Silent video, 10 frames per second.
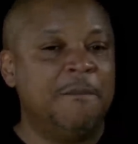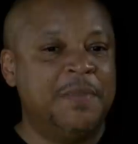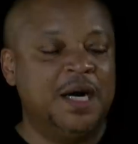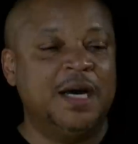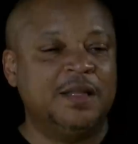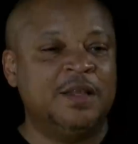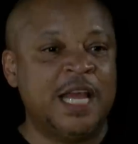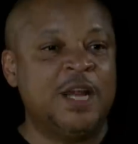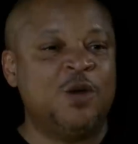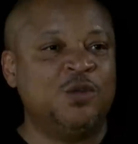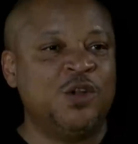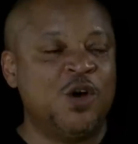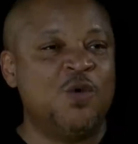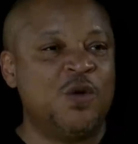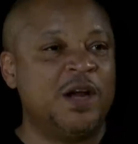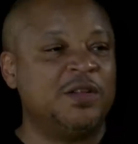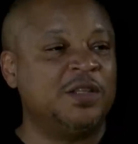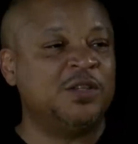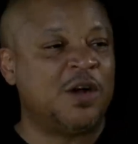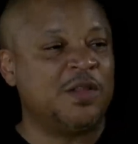But they don't know where to
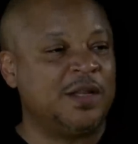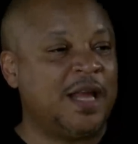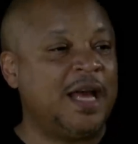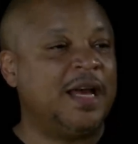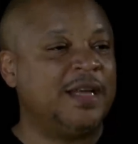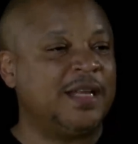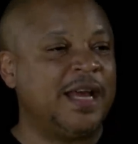draw the line.